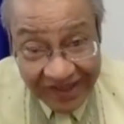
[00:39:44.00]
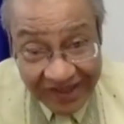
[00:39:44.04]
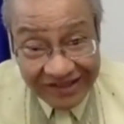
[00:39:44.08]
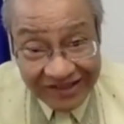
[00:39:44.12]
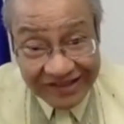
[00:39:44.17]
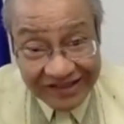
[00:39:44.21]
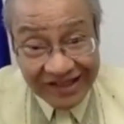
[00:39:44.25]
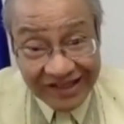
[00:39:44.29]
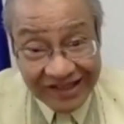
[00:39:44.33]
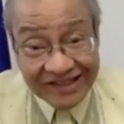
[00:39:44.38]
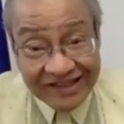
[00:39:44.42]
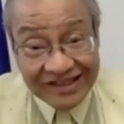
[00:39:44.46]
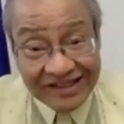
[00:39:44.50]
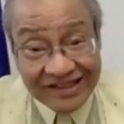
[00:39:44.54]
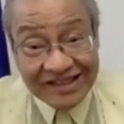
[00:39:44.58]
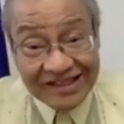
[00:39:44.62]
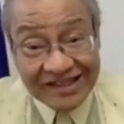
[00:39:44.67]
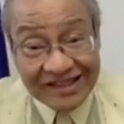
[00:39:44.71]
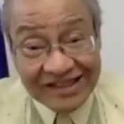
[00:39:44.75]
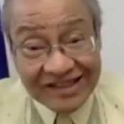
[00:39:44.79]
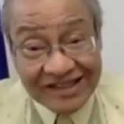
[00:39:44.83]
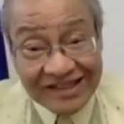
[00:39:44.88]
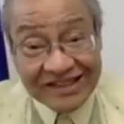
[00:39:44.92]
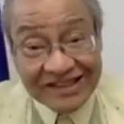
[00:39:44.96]
They
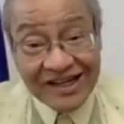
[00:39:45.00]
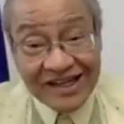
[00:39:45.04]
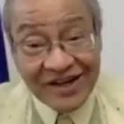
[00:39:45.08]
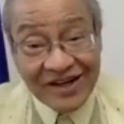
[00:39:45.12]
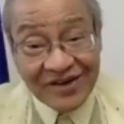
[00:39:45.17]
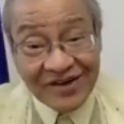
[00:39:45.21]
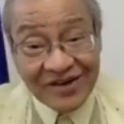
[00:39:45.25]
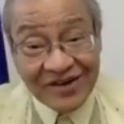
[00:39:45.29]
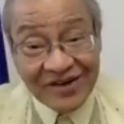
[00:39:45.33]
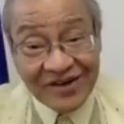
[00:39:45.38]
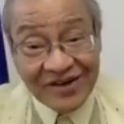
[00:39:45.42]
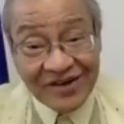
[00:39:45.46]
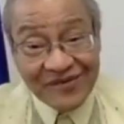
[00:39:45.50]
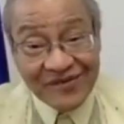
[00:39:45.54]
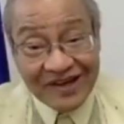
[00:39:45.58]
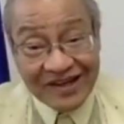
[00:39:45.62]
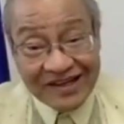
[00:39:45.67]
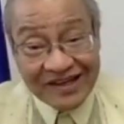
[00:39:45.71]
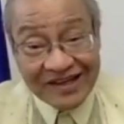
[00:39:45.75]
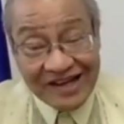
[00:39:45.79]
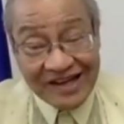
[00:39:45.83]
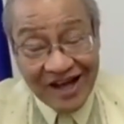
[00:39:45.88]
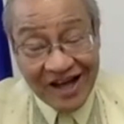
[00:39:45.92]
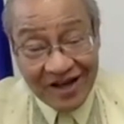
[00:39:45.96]
didn't have
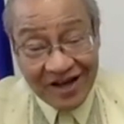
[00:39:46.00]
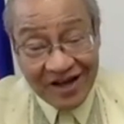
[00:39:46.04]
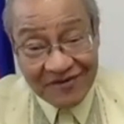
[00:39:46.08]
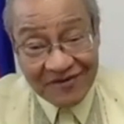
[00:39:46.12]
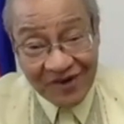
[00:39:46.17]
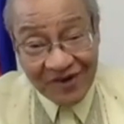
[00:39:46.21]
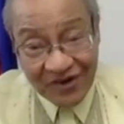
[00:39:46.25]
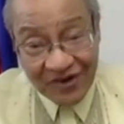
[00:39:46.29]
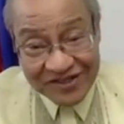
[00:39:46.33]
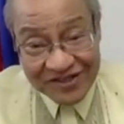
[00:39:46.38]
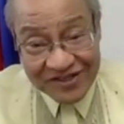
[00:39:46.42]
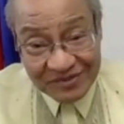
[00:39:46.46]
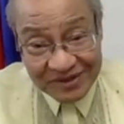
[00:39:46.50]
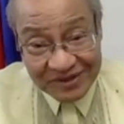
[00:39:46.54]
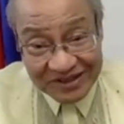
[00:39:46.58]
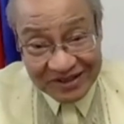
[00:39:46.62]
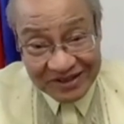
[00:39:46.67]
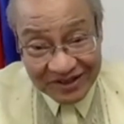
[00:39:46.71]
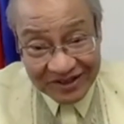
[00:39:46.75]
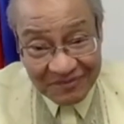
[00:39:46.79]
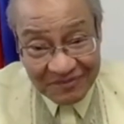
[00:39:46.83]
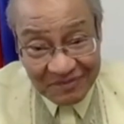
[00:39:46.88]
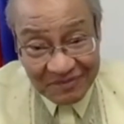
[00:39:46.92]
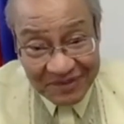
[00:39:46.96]
enough
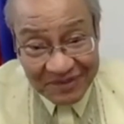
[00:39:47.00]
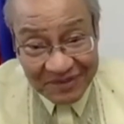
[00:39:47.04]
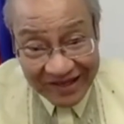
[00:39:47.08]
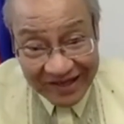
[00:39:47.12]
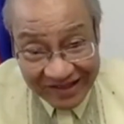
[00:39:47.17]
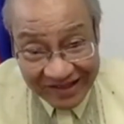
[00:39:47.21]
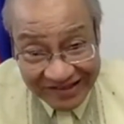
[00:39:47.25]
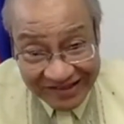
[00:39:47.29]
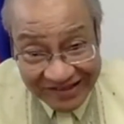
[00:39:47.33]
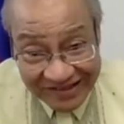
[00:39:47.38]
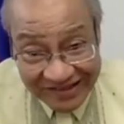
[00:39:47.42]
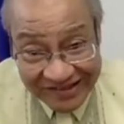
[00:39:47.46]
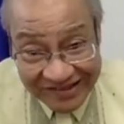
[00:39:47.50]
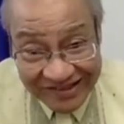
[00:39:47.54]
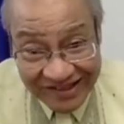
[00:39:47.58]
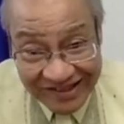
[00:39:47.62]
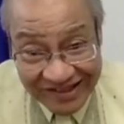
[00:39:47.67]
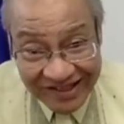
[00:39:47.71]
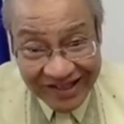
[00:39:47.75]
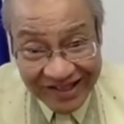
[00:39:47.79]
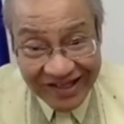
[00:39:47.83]
hospital beds.